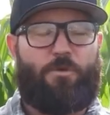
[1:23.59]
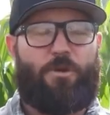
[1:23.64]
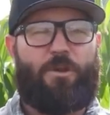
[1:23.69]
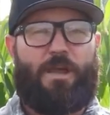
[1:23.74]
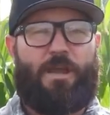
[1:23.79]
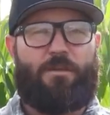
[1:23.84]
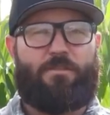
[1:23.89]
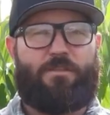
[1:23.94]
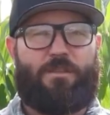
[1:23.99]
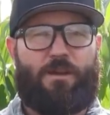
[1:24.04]
put
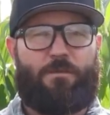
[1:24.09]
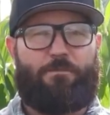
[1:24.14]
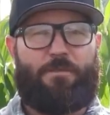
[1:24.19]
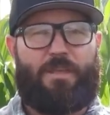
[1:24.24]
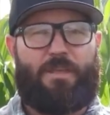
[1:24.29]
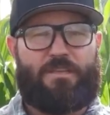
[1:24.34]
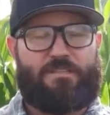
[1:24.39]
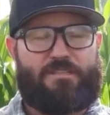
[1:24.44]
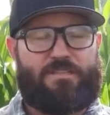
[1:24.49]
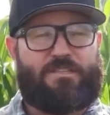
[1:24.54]
out there
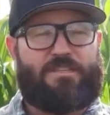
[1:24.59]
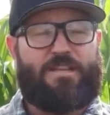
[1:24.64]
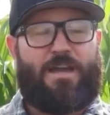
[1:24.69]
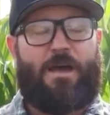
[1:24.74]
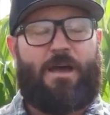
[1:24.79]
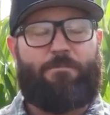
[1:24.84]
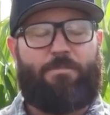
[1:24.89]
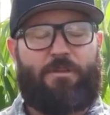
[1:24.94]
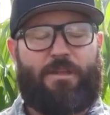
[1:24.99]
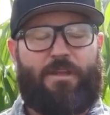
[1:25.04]
because it's
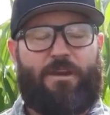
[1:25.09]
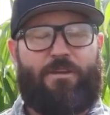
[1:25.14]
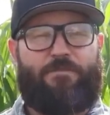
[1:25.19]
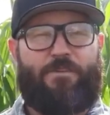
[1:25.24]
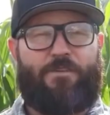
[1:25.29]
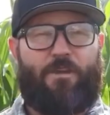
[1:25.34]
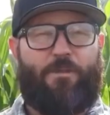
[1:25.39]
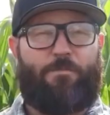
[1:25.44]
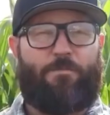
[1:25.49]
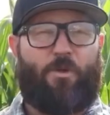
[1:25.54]
not plant
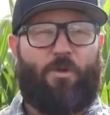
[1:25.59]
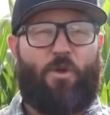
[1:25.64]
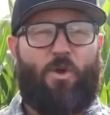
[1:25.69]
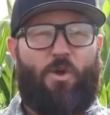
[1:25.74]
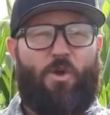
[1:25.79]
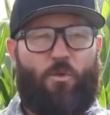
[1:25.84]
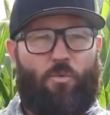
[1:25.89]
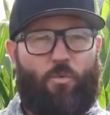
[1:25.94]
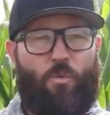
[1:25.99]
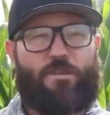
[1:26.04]
available
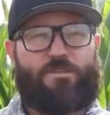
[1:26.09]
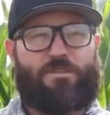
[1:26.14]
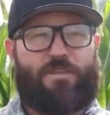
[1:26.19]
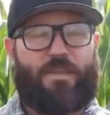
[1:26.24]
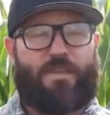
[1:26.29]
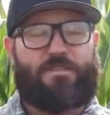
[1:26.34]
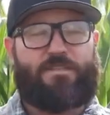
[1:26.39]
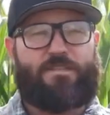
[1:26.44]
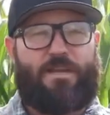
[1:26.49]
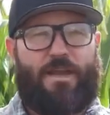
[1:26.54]
once it
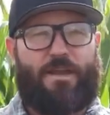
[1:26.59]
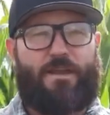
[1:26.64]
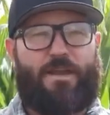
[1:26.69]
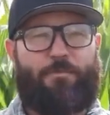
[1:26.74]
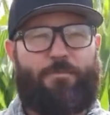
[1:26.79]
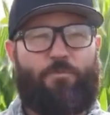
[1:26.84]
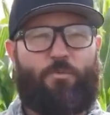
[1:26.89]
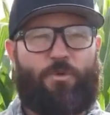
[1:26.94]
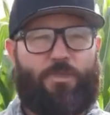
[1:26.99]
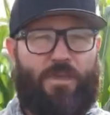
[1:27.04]
gets tied
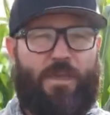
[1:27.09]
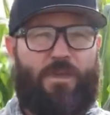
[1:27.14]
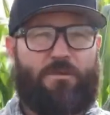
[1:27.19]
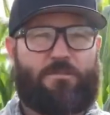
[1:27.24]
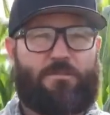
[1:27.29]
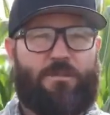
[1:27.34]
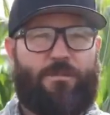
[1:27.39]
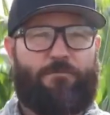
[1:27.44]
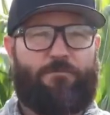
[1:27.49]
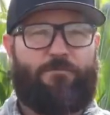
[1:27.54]
up with
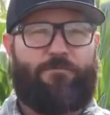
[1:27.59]
calcium.